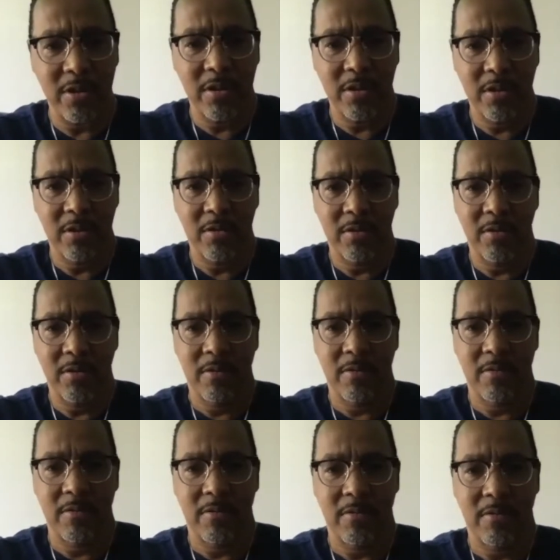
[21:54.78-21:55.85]

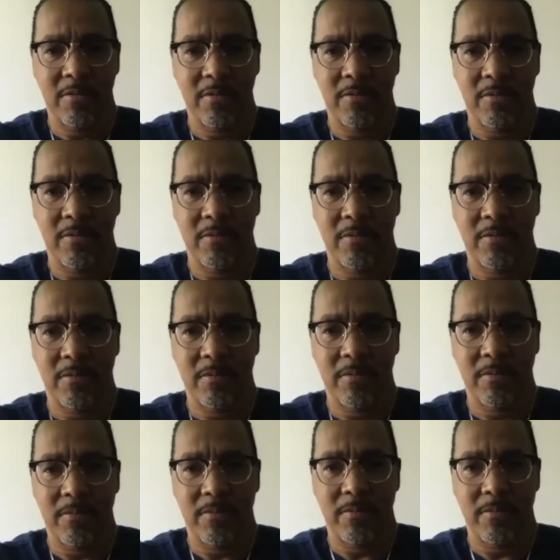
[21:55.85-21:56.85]
No one is speaking in this clip.